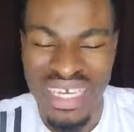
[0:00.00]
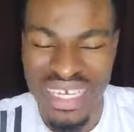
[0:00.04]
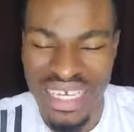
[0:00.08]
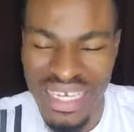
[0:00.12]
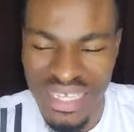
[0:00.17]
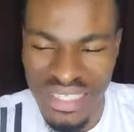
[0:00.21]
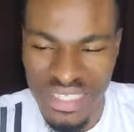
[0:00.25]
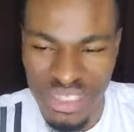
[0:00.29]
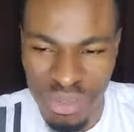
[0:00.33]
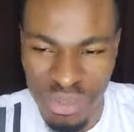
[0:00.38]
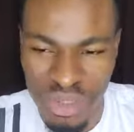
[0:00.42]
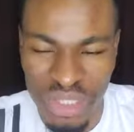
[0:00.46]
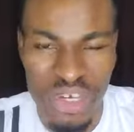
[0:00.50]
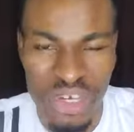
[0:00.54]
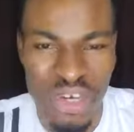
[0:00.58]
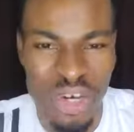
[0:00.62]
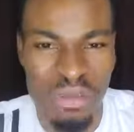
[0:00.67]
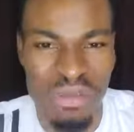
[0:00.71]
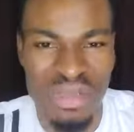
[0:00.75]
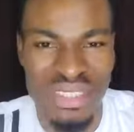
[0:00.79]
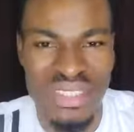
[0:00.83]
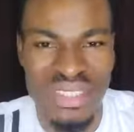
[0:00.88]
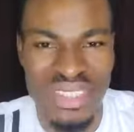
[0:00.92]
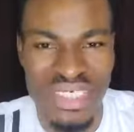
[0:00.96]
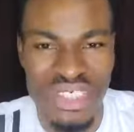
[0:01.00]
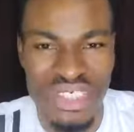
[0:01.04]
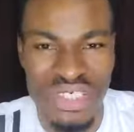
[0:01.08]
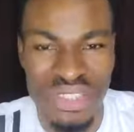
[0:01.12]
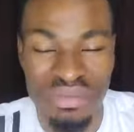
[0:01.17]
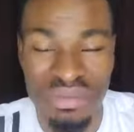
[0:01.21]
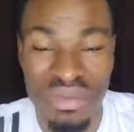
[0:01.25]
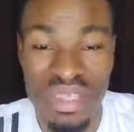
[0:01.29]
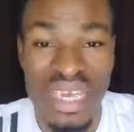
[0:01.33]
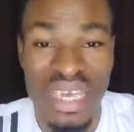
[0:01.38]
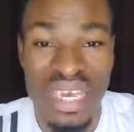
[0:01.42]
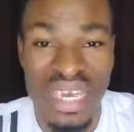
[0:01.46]
get me in the comment
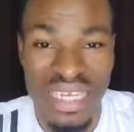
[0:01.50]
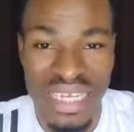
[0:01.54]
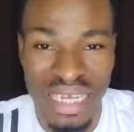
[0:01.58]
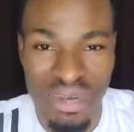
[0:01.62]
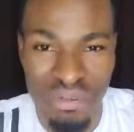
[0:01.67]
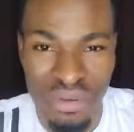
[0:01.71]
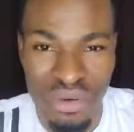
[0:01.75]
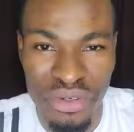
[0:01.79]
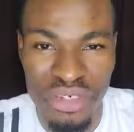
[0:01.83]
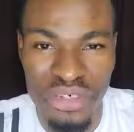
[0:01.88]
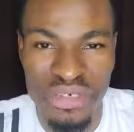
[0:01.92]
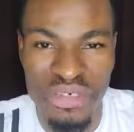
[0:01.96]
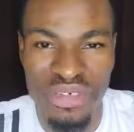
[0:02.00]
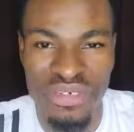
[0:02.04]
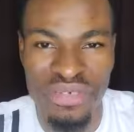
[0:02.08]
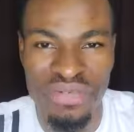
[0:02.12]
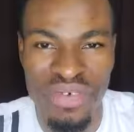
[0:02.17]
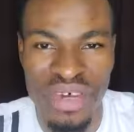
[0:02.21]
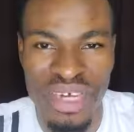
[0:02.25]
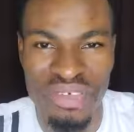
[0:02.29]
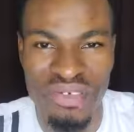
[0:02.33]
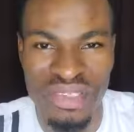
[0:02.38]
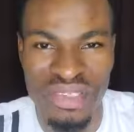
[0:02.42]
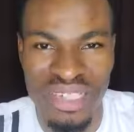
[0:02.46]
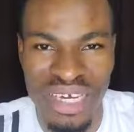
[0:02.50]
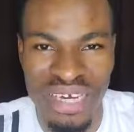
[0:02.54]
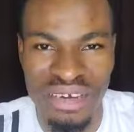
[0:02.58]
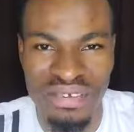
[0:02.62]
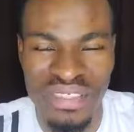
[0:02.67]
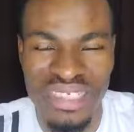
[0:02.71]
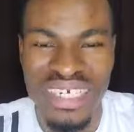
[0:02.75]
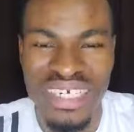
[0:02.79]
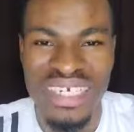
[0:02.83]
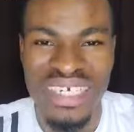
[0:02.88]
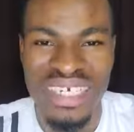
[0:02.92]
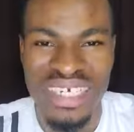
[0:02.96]
section and I'm going to clarify your
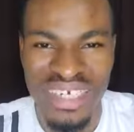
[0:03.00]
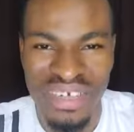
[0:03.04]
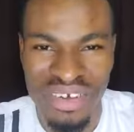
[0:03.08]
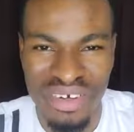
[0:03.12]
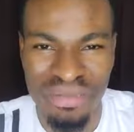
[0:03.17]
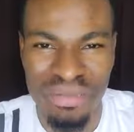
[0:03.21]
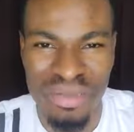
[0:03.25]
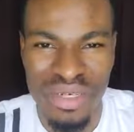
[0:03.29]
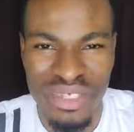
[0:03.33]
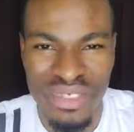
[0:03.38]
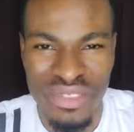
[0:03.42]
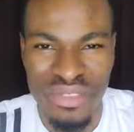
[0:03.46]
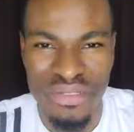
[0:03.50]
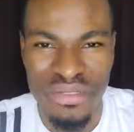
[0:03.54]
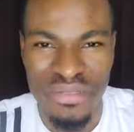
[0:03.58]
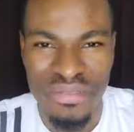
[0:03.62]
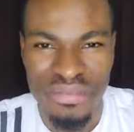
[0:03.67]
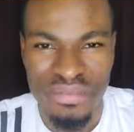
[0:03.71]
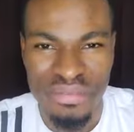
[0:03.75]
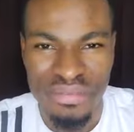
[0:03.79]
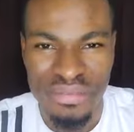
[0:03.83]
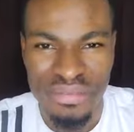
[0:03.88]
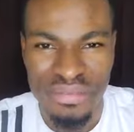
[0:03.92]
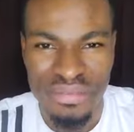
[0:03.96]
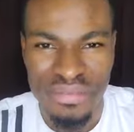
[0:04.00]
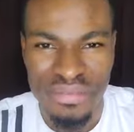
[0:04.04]
doubt. God bless you.